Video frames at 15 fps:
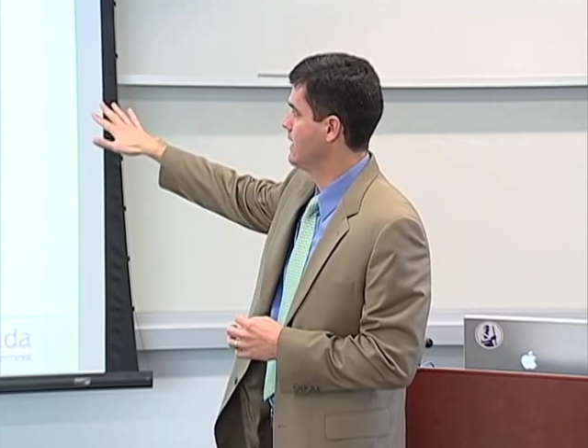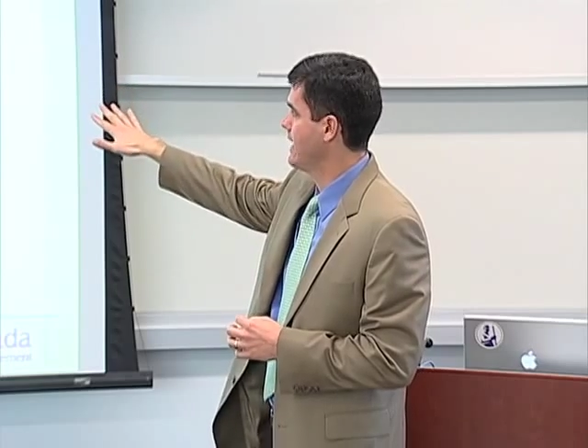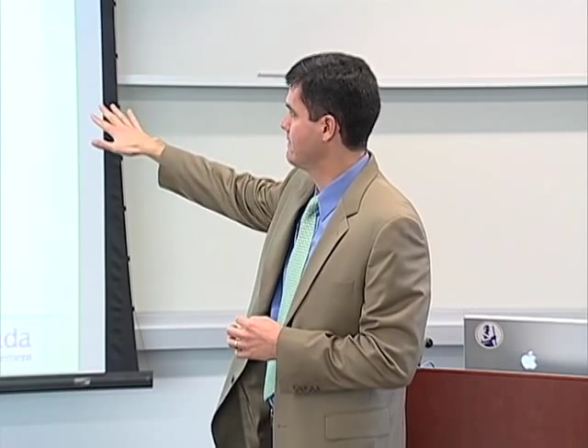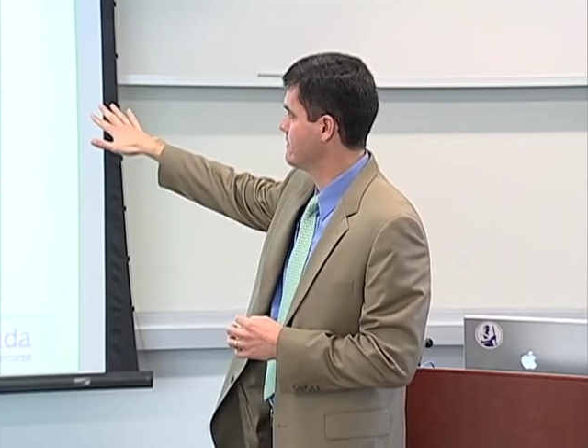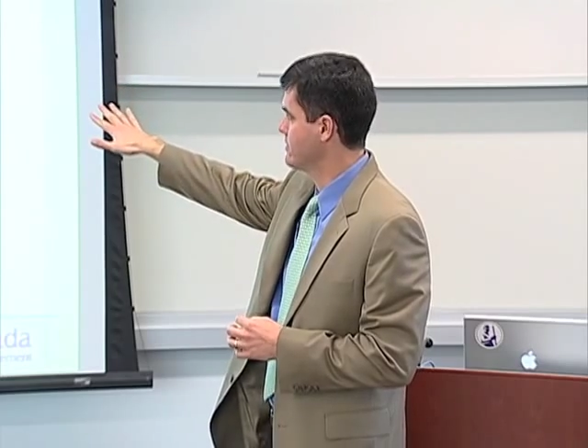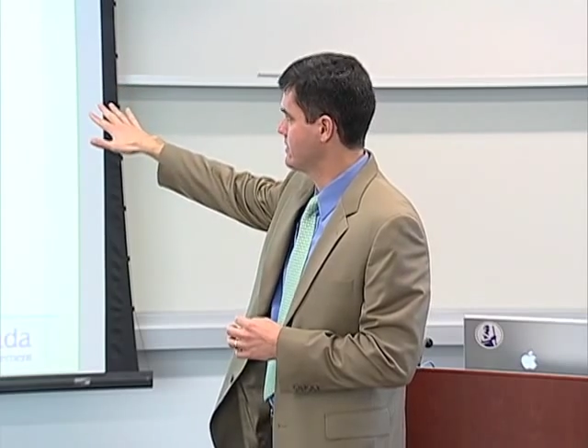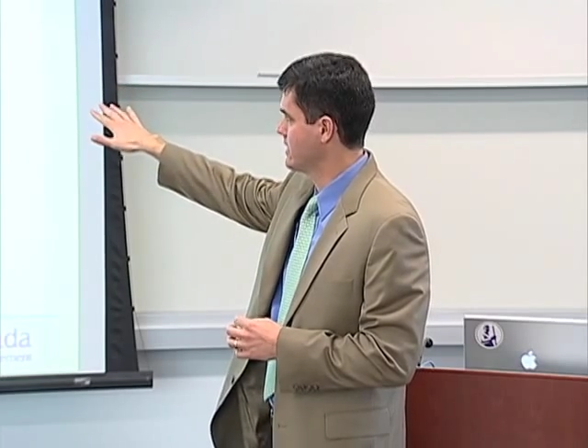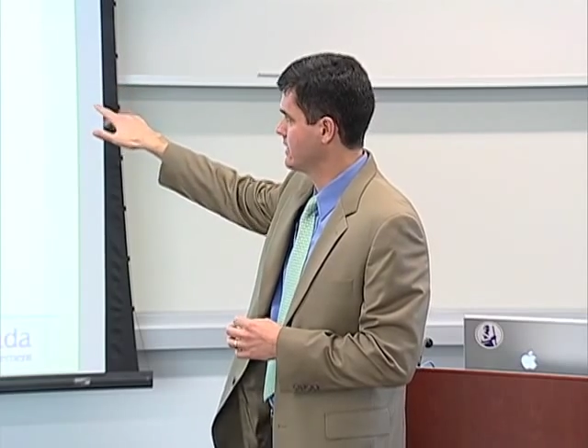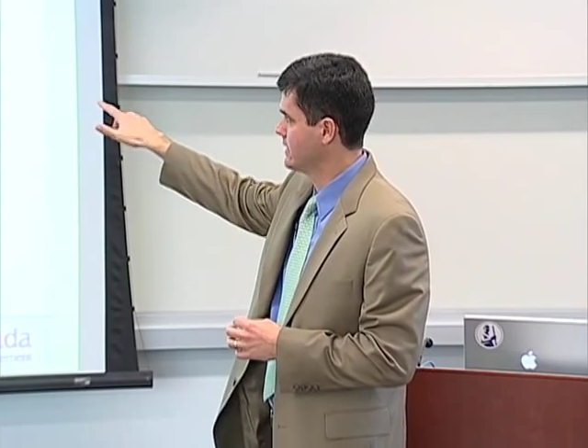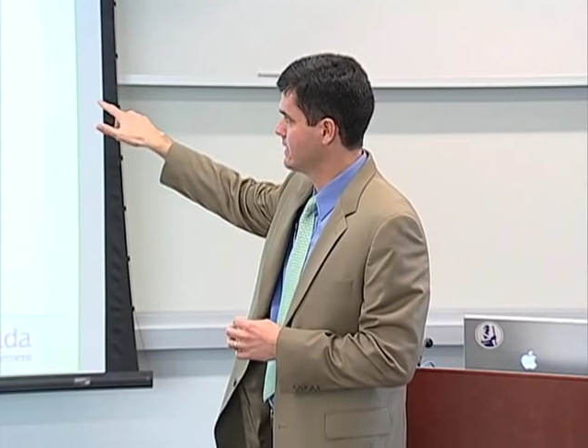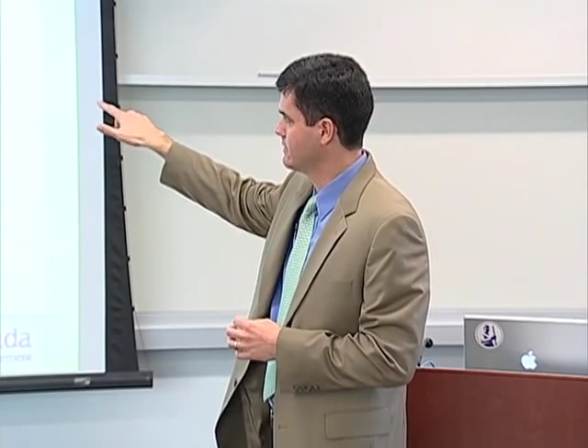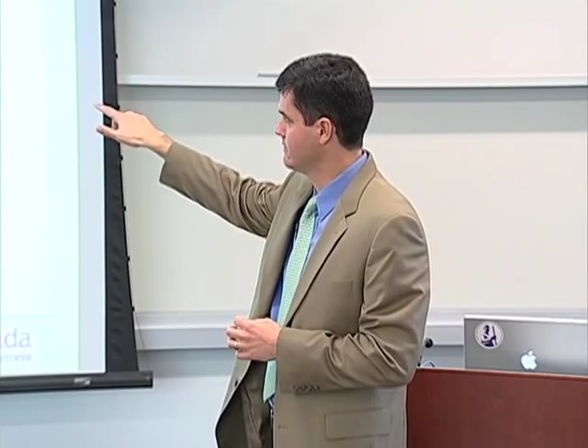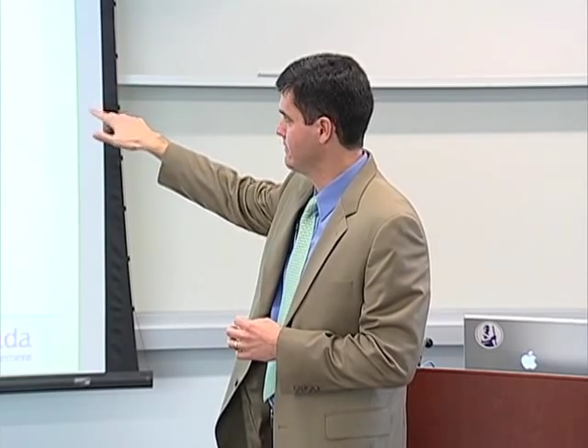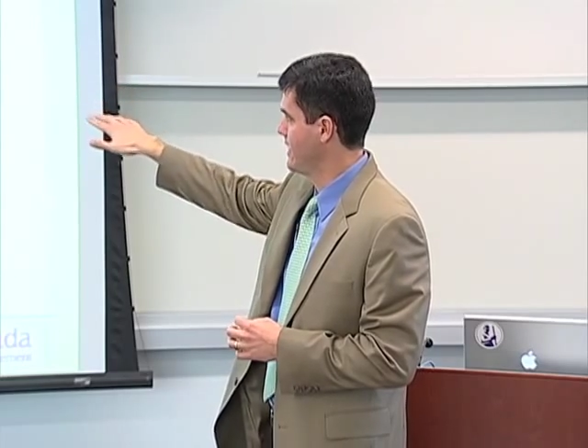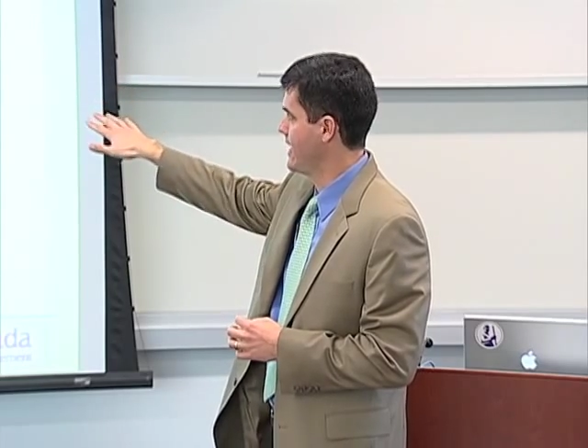everything
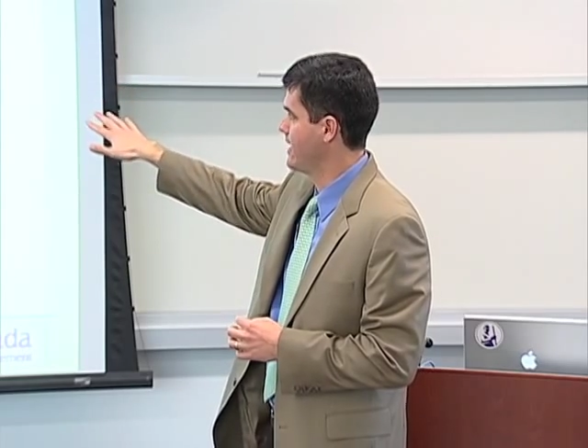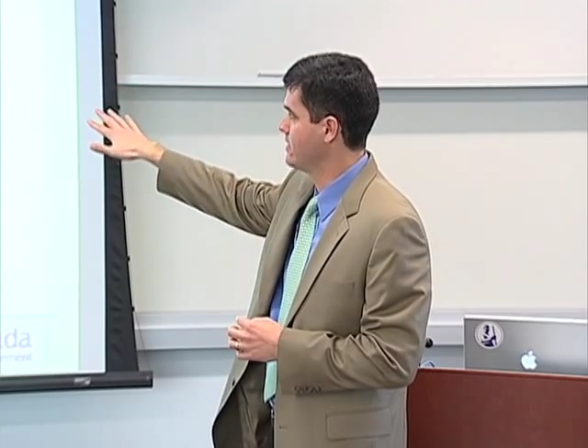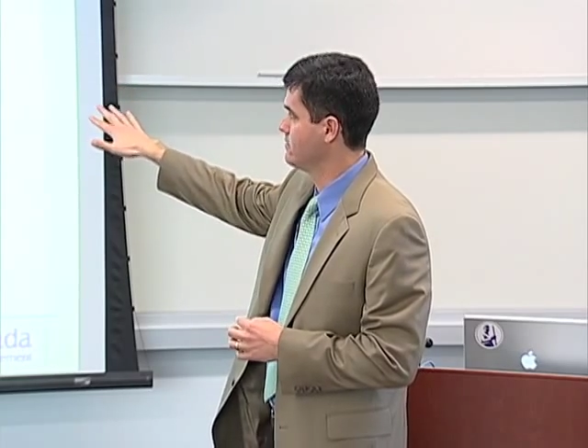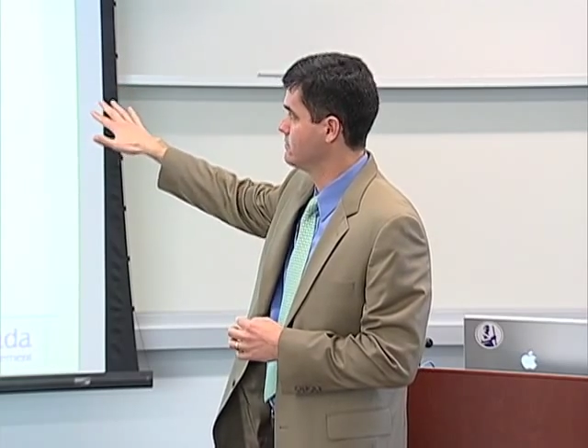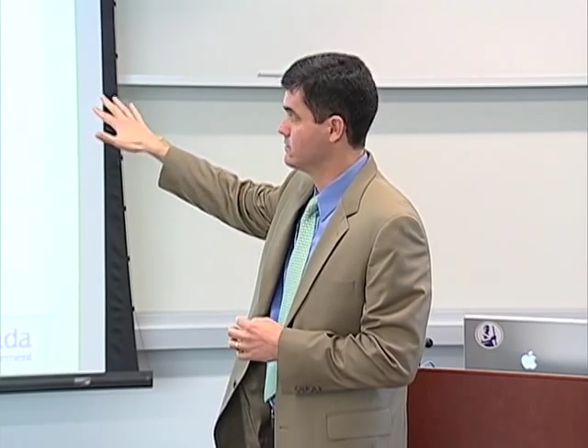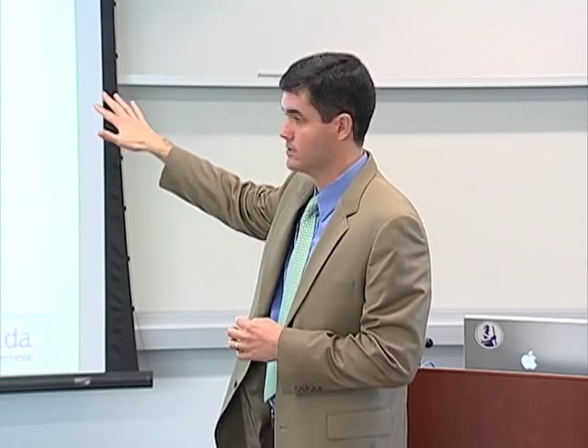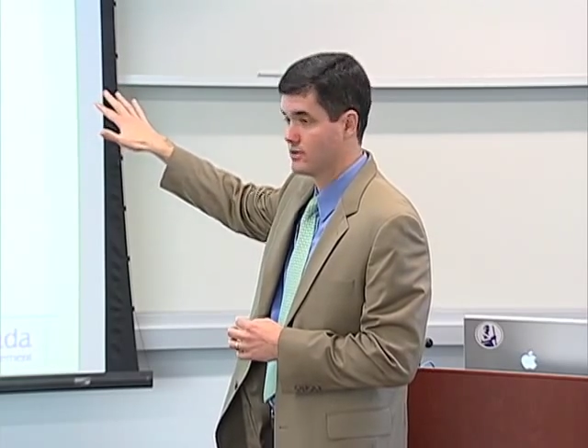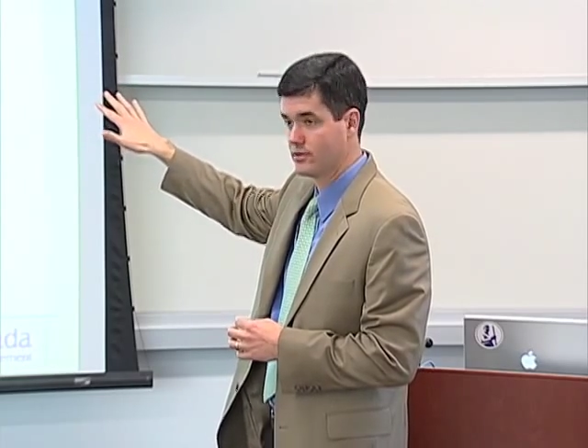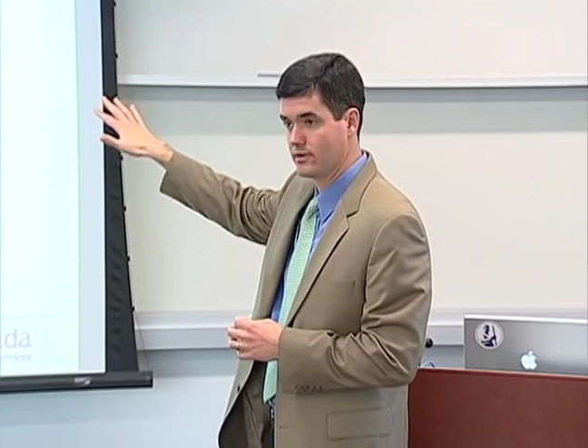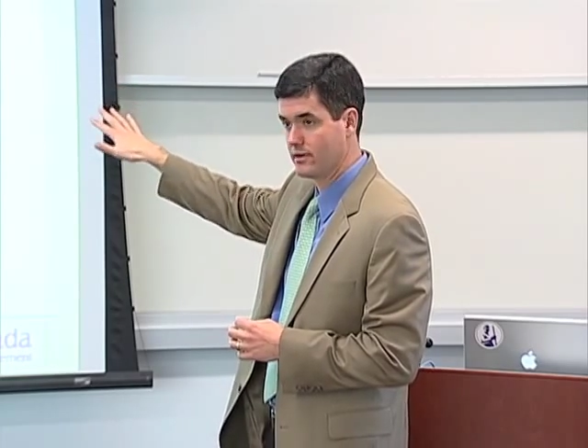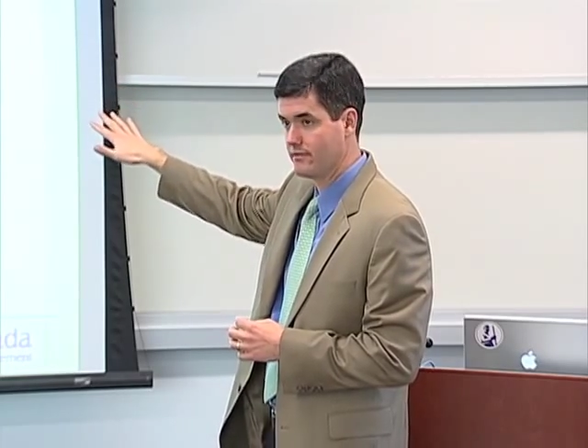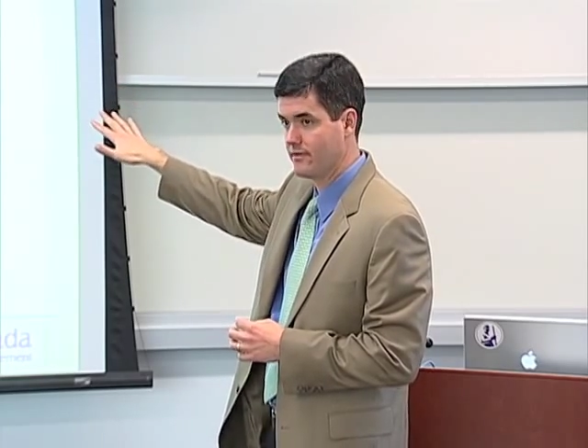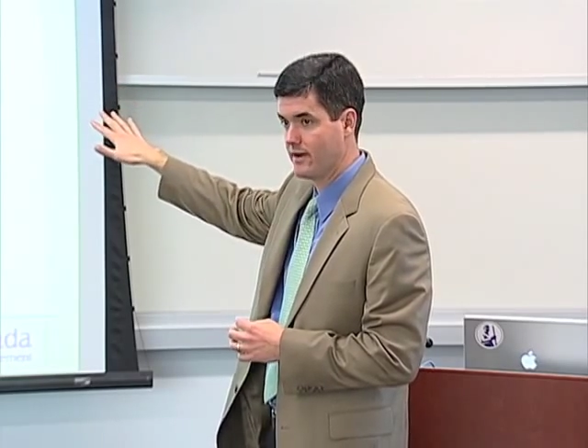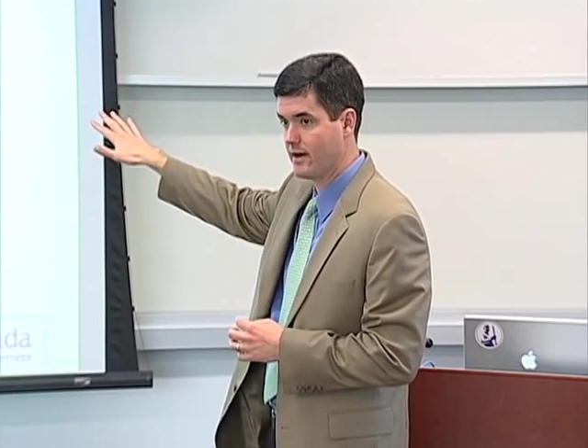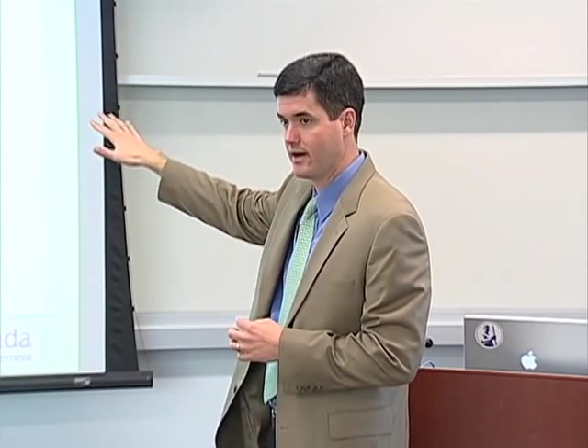that the value was
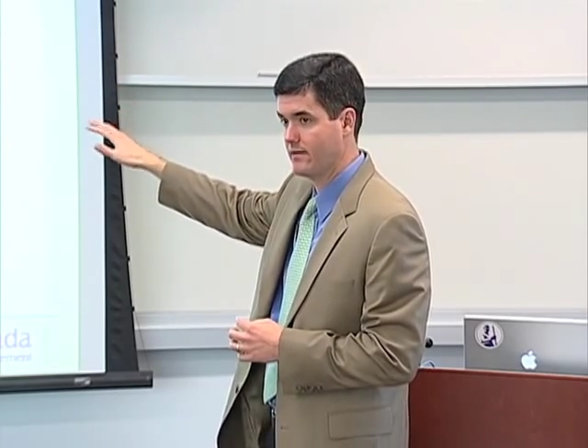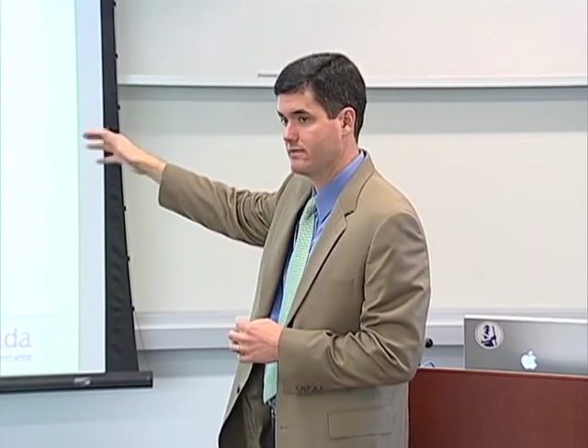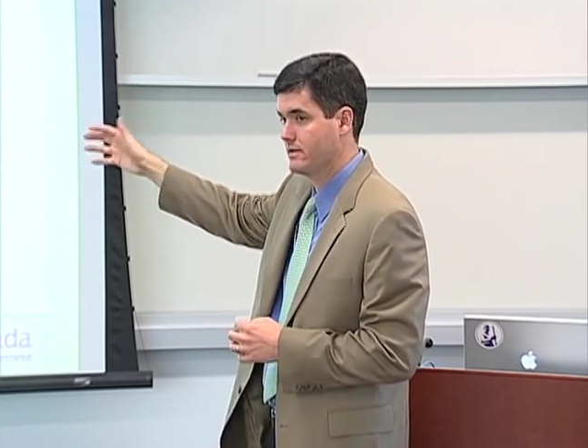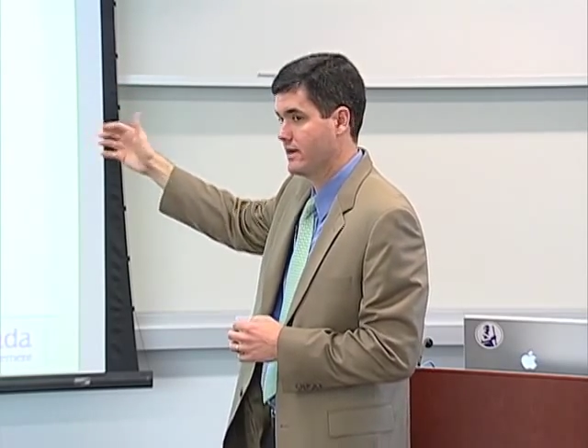35